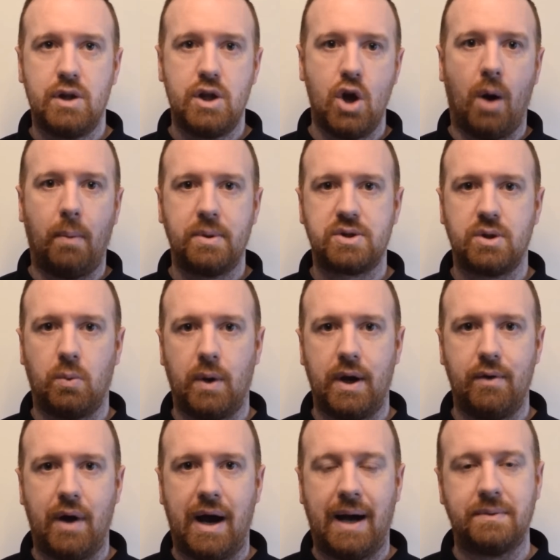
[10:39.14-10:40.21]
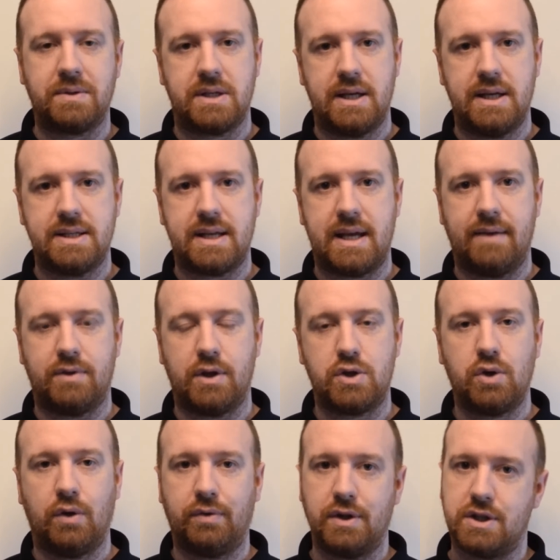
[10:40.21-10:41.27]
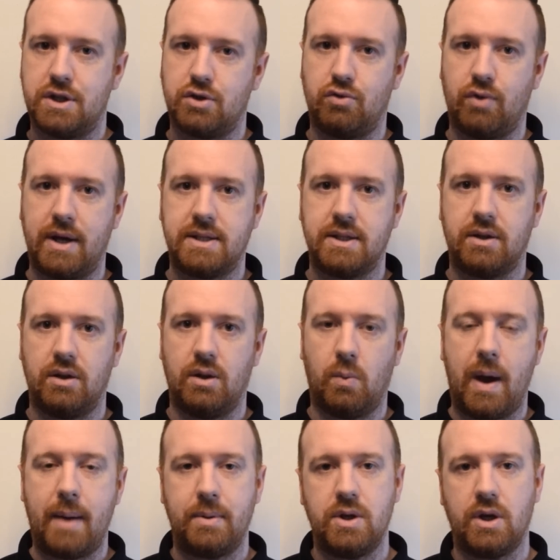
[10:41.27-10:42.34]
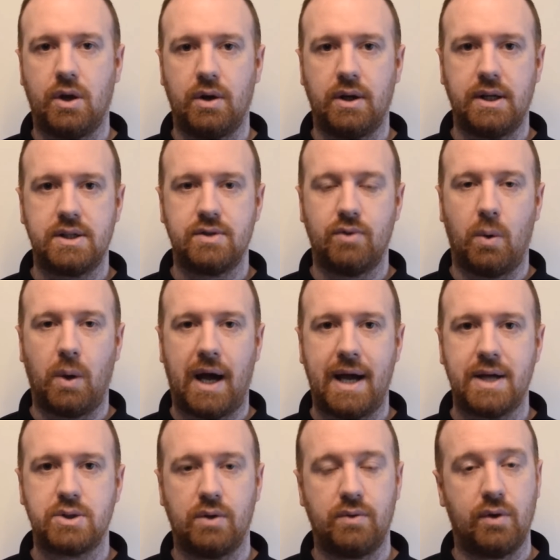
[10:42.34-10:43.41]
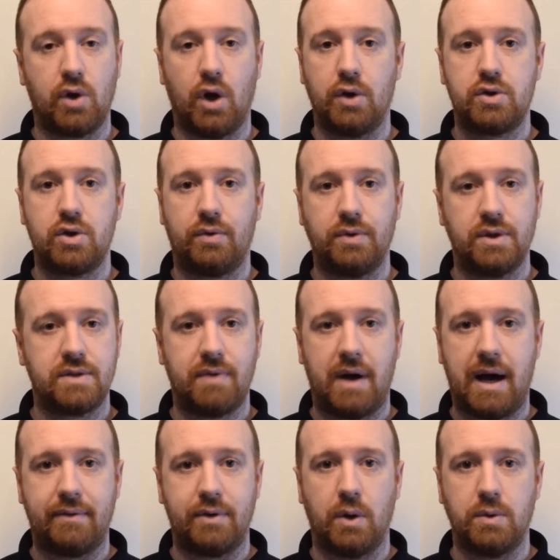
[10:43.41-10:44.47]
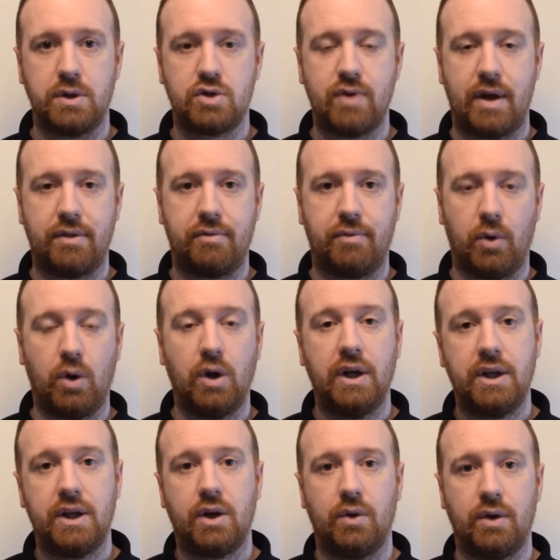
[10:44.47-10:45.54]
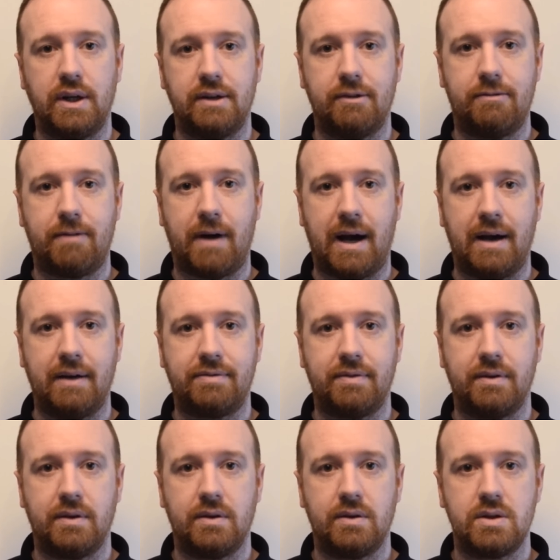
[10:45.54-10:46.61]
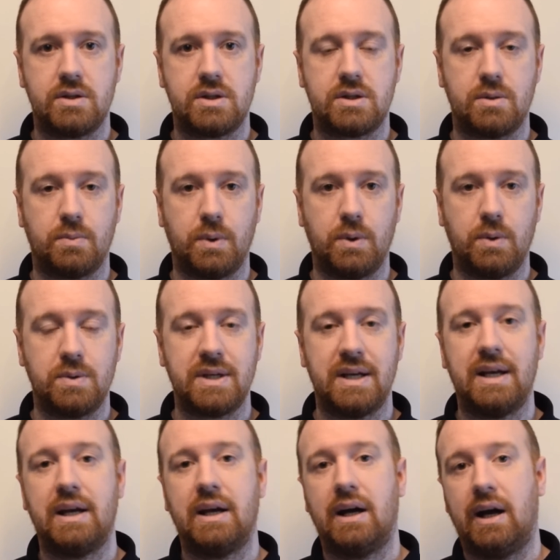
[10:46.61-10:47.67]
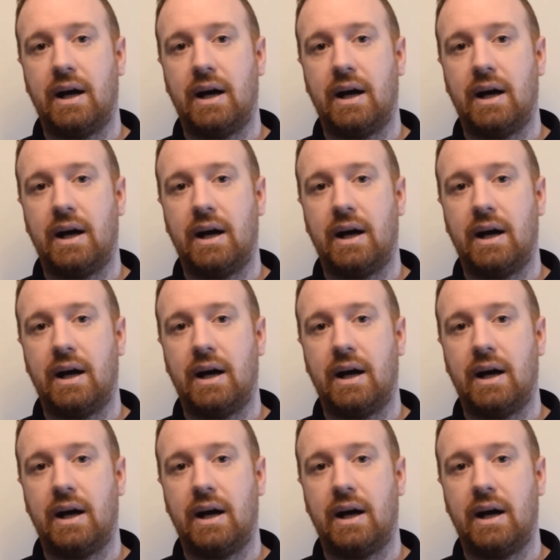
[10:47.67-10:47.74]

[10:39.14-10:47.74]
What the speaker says: The opposite way around is if the toughness is greater than the weapon, you're going to need to roll higher. So if you've got a toughness 5 and only strength 4, you're going to need a 5 to wound.